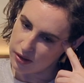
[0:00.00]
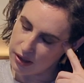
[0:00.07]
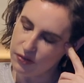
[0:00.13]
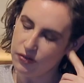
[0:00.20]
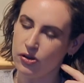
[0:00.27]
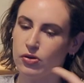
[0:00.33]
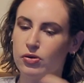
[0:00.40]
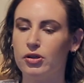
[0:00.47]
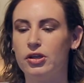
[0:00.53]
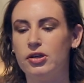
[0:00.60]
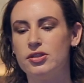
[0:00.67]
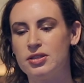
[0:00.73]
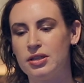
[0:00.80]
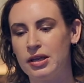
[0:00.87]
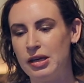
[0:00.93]
If you're
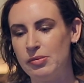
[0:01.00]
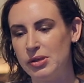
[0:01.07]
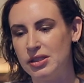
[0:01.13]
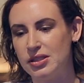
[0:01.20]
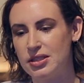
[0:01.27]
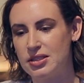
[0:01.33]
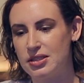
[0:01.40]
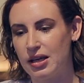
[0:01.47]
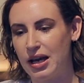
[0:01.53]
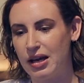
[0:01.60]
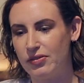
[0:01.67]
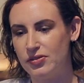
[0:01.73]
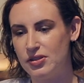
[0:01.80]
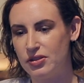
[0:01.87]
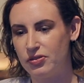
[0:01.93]
using images that
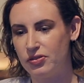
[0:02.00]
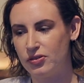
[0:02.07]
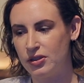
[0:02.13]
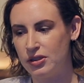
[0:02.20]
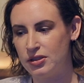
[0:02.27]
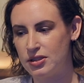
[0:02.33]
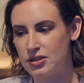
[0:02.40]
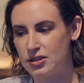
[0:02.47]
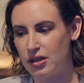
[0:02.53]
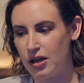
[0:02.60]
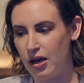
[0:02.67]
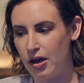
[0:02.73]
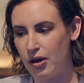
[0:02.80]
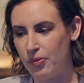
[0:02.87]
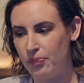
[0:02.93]
have different,
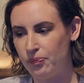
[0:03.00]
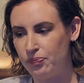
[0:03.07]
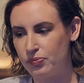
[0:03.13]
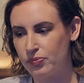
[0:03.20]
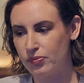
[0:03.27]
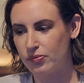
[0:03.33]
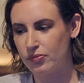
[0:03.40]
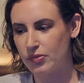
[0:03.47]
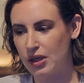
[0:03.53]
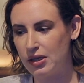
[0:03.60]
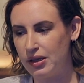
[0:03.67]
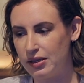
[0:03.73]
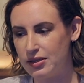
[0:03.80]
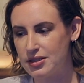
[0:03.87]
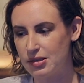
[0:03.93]

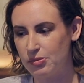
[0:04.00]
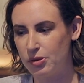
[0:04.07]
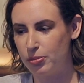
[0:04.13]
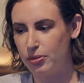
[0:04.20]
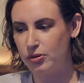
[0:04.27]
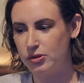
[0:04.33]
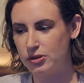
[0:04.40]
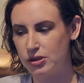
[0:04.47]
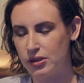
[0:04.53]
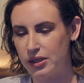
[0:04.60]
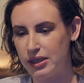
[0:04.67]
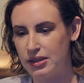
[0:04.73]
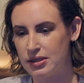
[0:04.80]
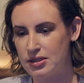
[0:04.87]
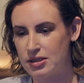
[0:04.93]
like some are
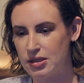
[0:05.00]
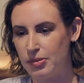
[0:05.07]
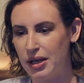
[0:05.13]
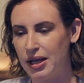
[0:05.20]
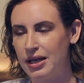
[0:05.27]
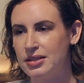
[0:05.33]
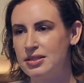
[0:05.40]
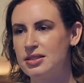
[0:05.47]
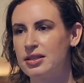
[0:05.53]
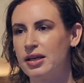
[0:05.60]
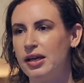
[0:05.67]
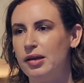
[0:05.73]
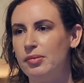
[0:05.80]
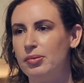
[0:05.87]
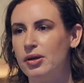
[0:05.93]
portrait and some are
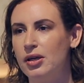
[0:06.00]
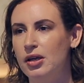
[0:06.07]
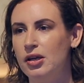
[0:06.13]
landscape,